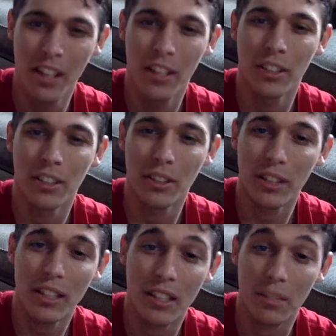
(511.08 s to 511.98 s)
do
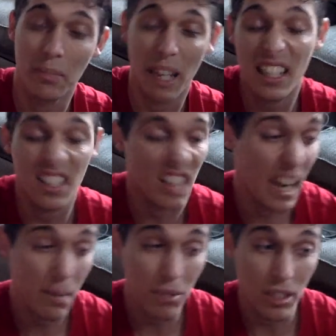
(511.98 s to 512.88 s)
these as many
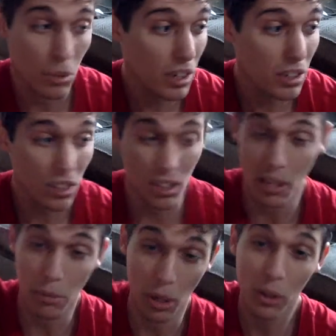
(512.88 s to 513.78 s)
times as you want. You could
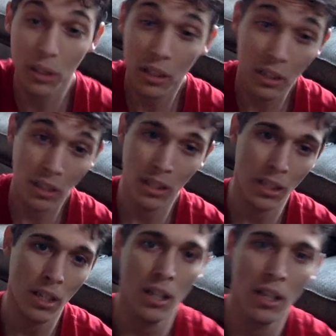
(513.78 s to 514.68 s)
keep going.
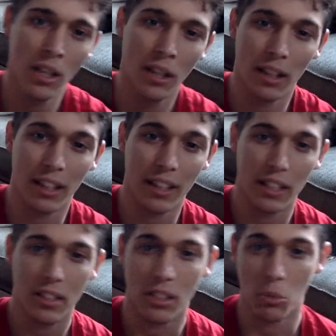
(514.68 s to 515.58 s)
Like, that's
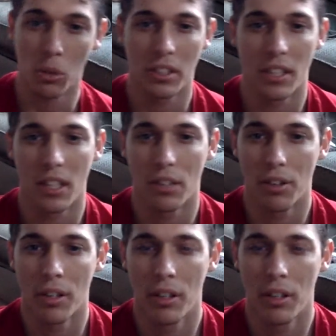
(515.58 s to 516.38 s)
just one set of...